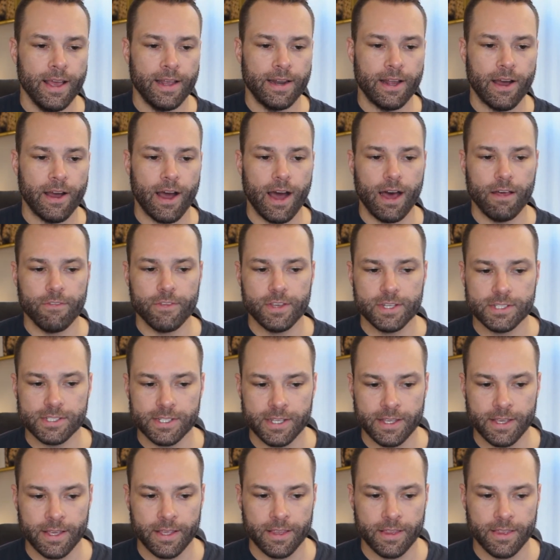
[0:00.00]
Now,
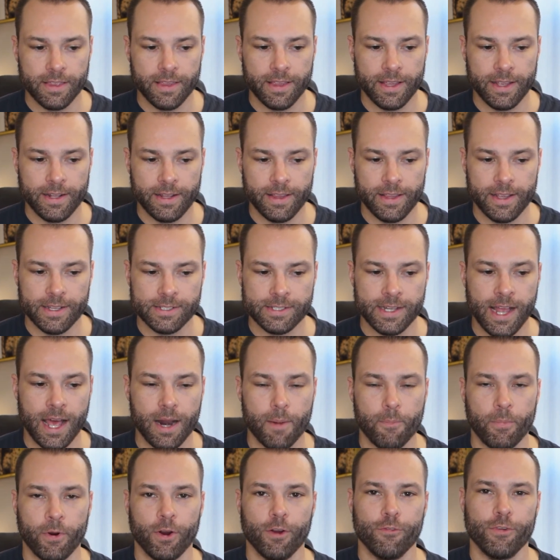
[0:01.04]
obviously, it is not
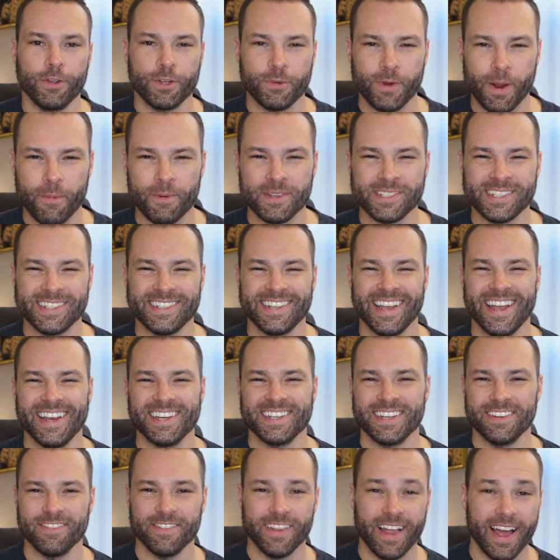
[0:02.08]
a perfect
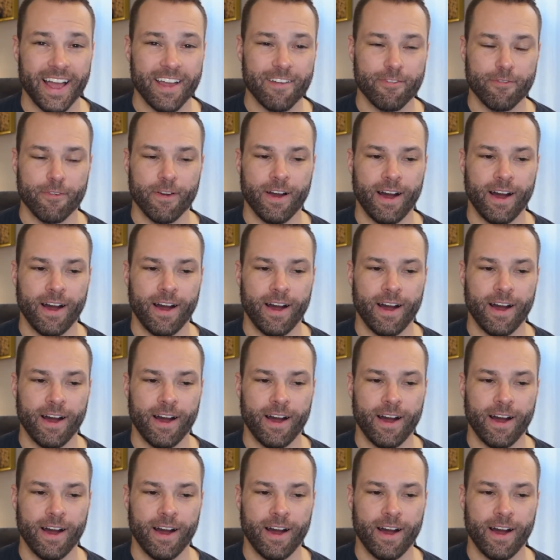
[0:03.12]
representation of life,